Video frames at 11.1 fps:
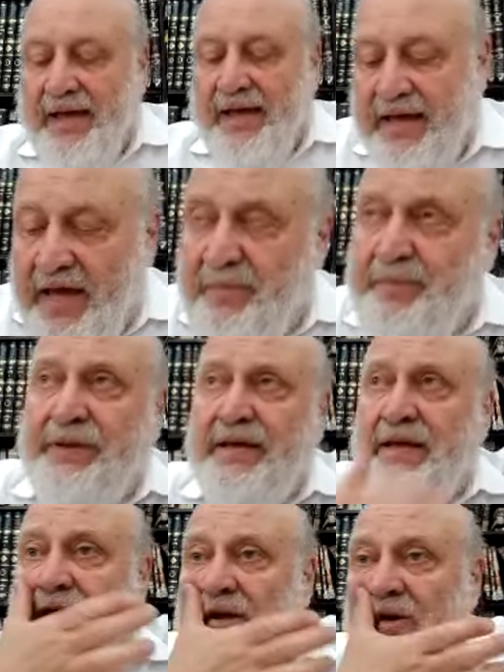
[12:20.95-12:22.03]
He
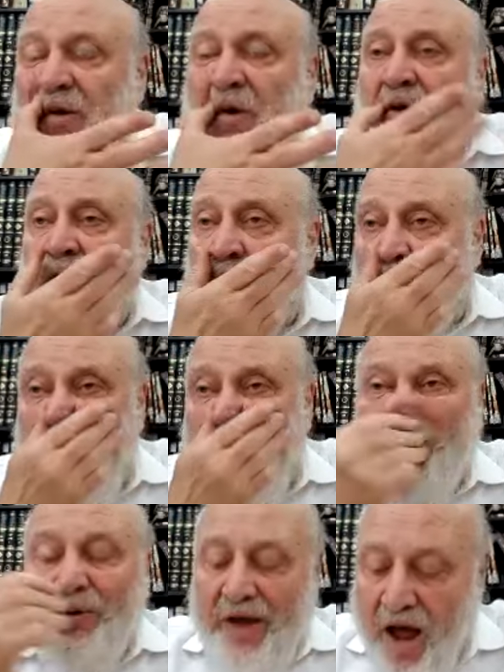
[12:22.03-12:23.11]
plead. Where
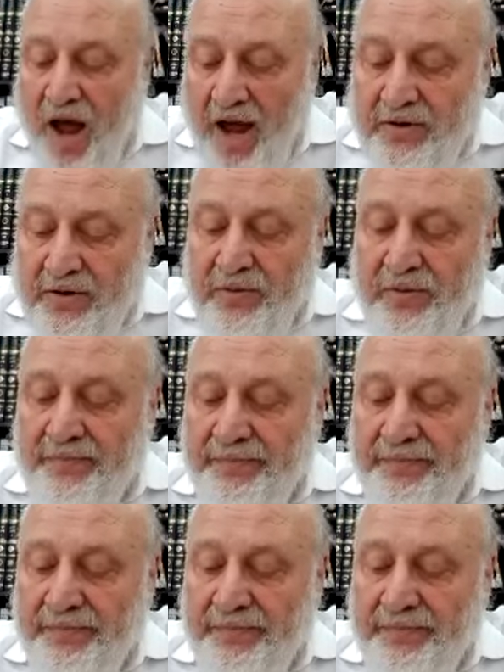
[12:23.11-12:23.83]
do we argue?